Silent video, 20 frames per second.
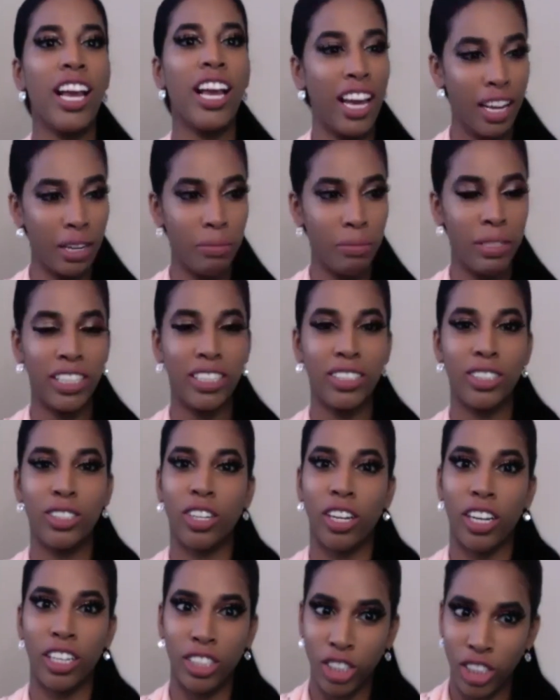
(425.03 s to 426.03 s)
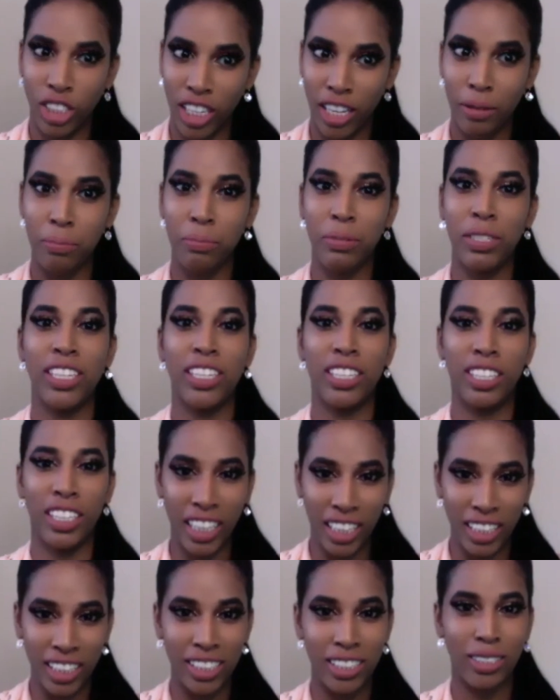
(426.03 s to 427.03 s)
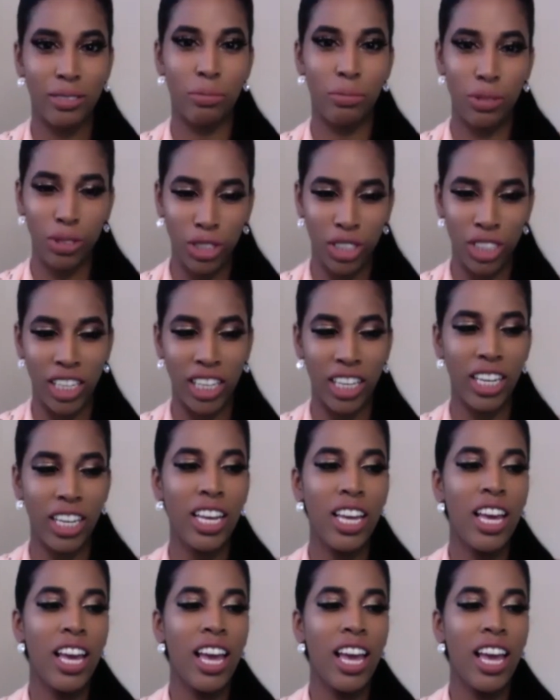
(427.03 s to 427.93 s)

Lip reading: NBA star champion Chris Boucher.